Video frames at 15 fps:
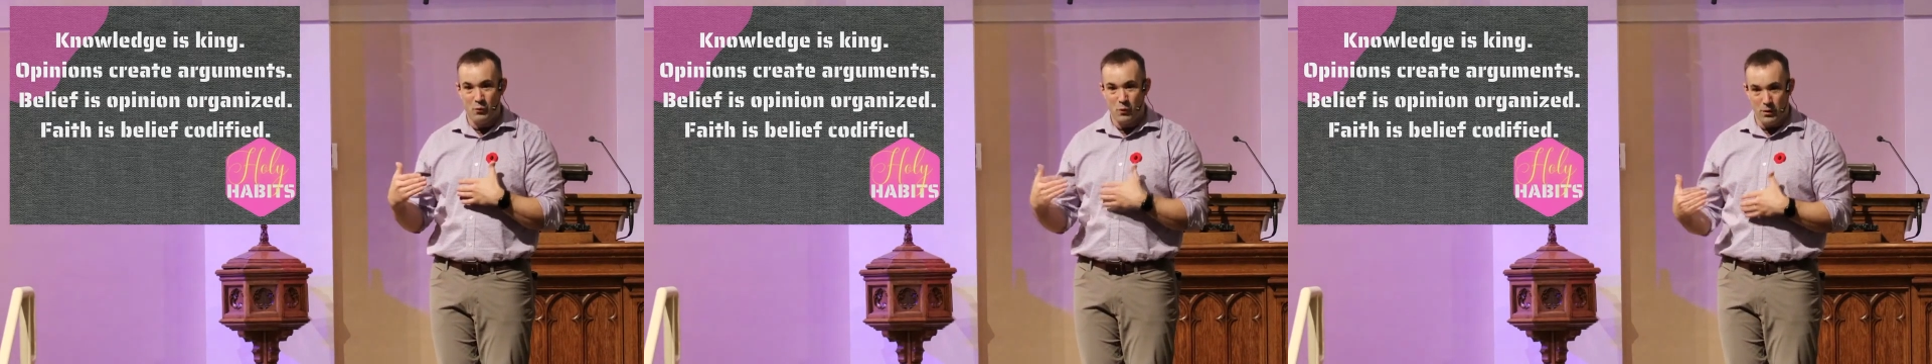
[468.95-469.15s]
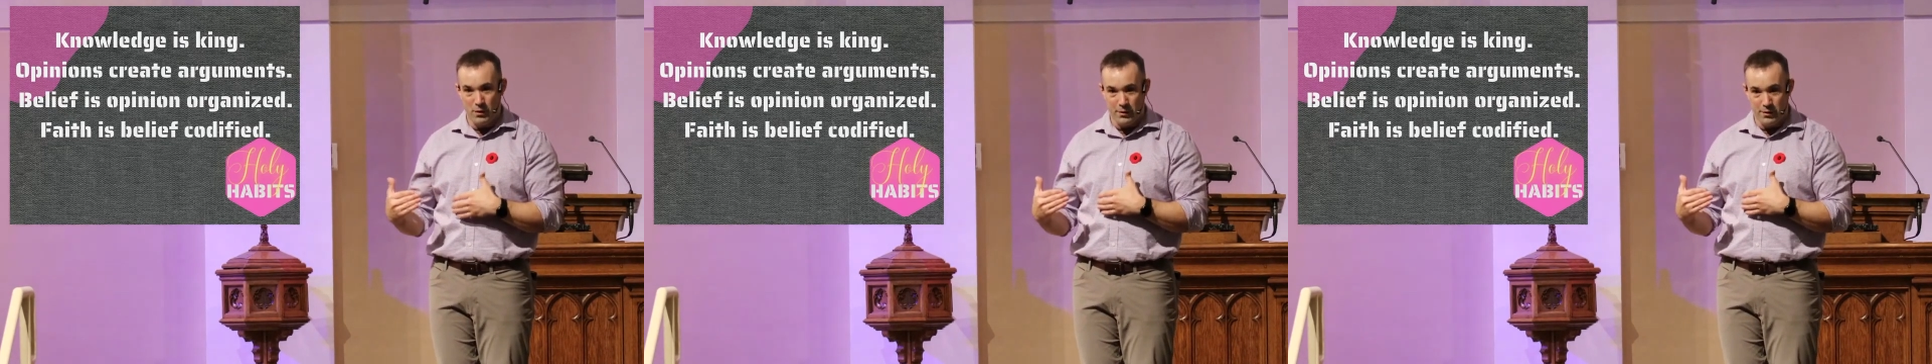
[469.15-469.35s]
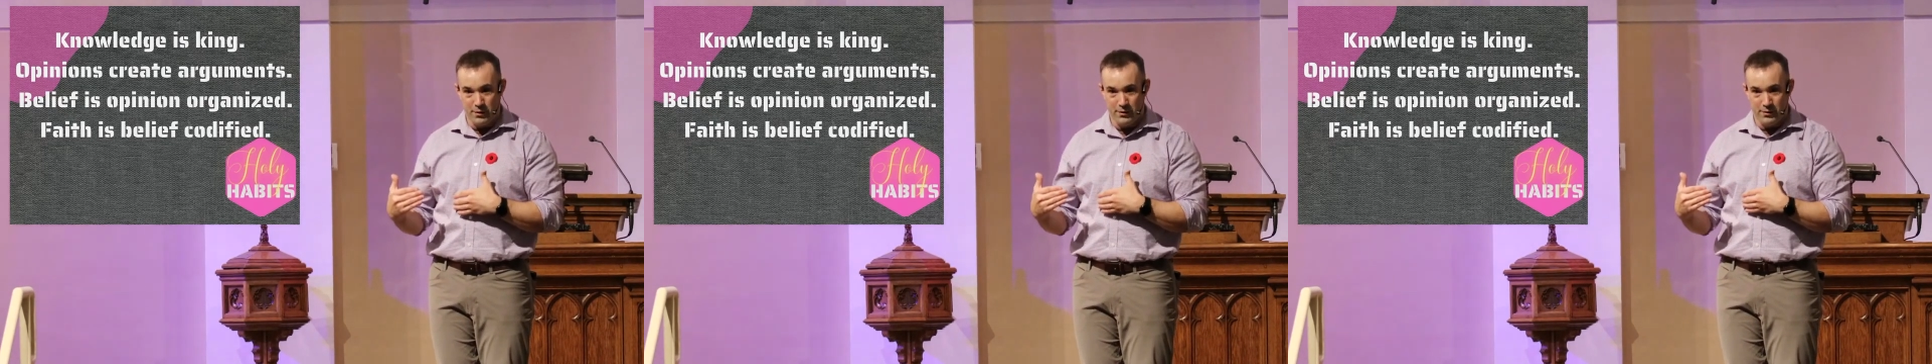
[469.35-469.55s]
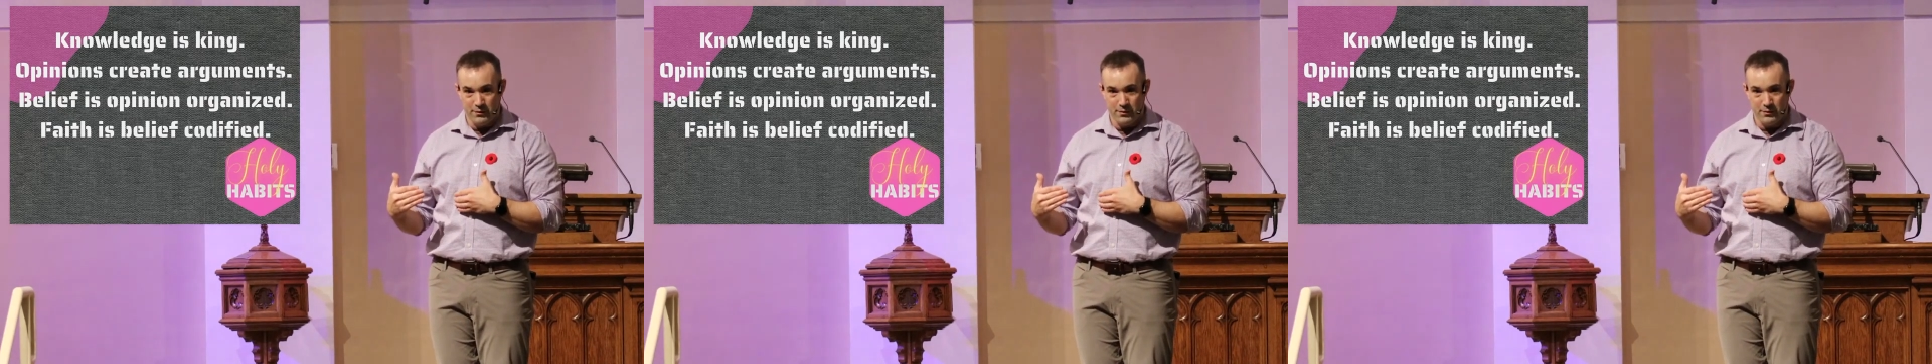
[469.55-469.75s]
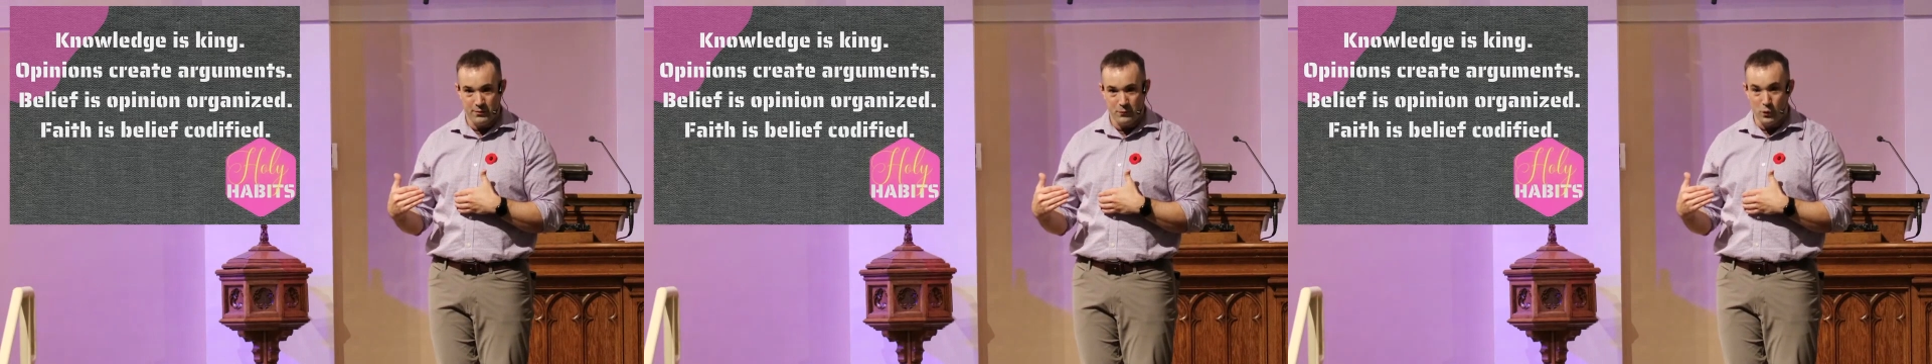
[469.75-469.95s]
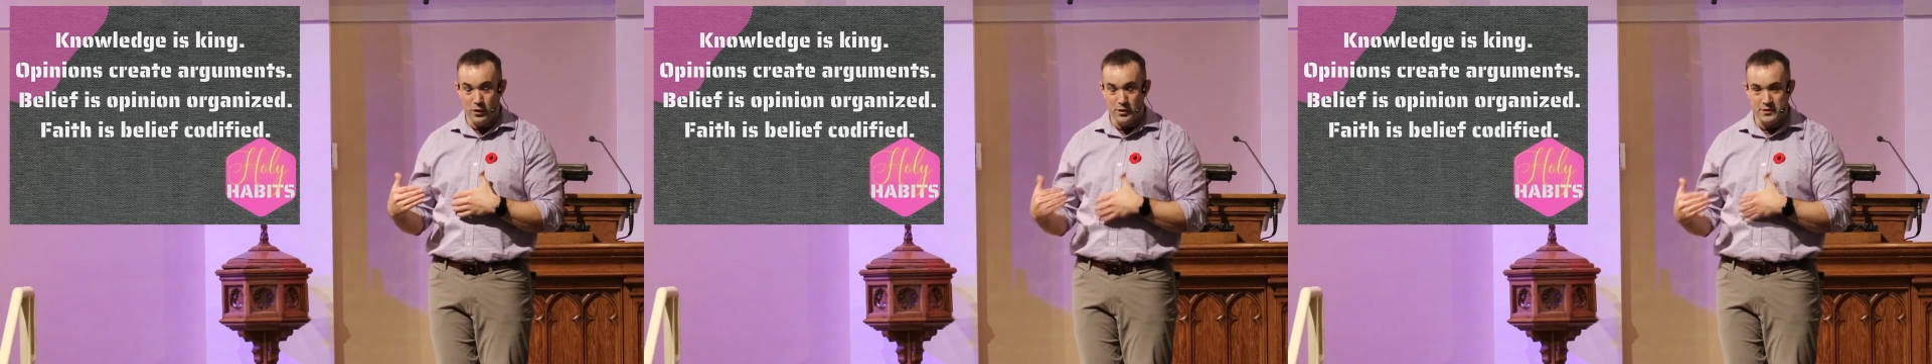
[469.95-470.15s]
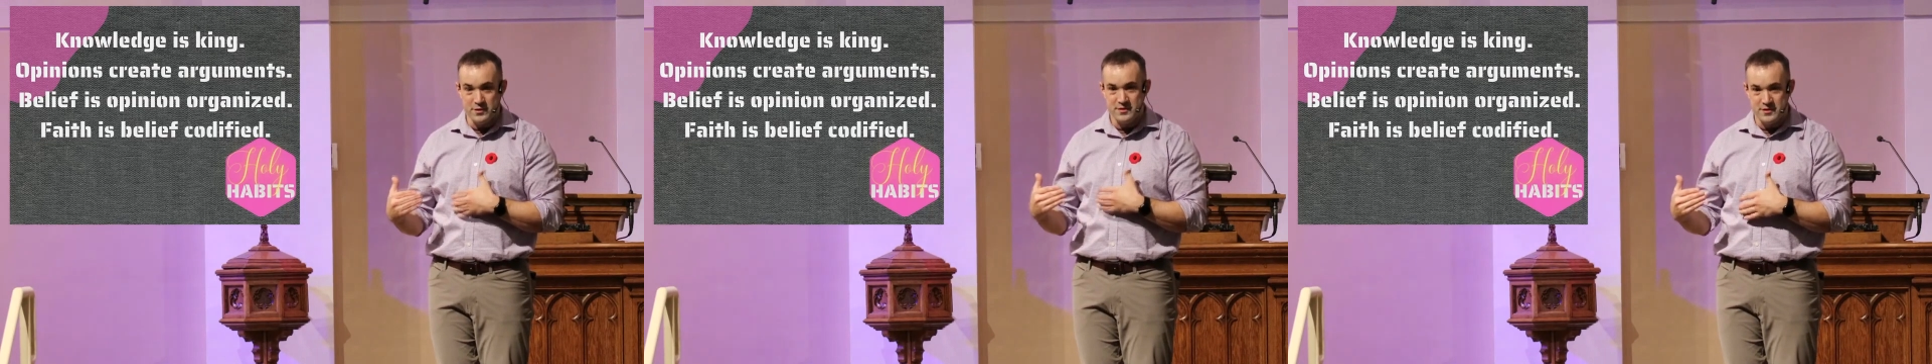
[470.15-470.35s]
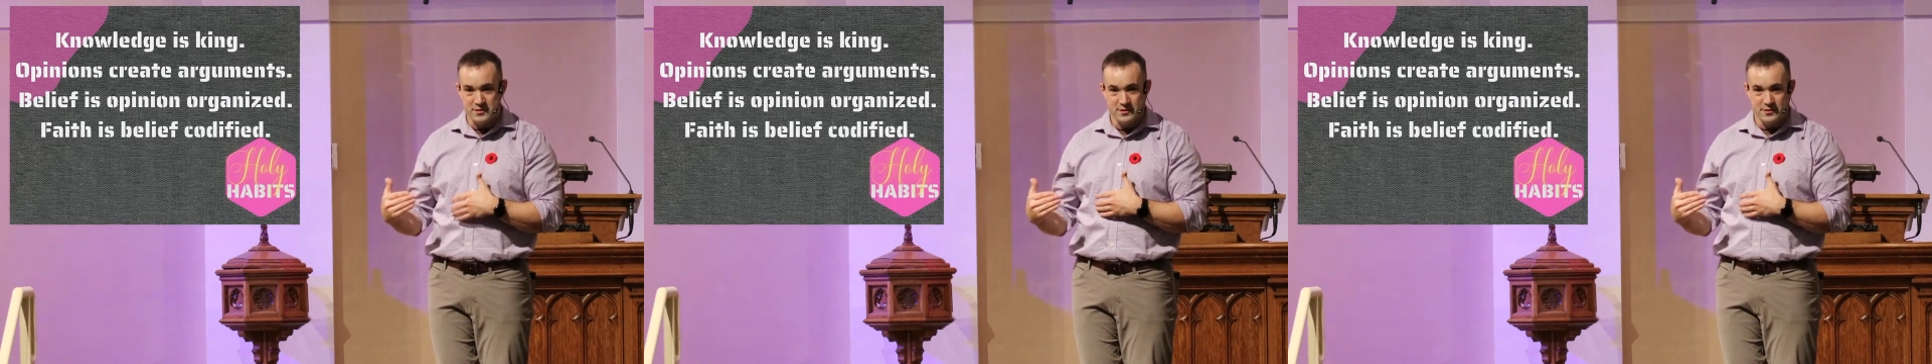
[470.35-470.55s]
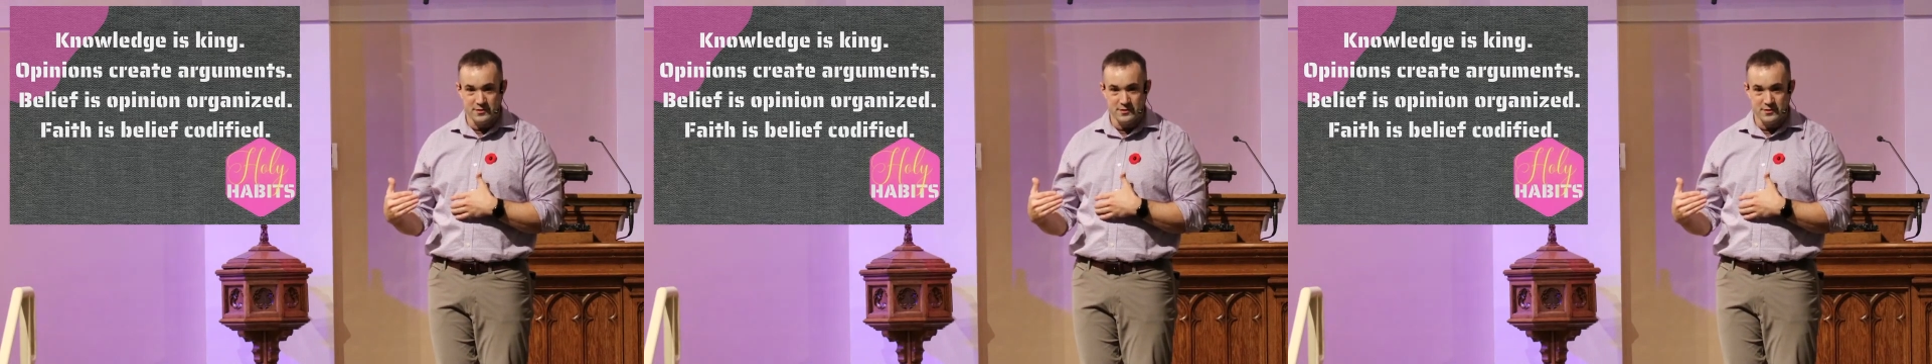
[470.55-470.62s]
words,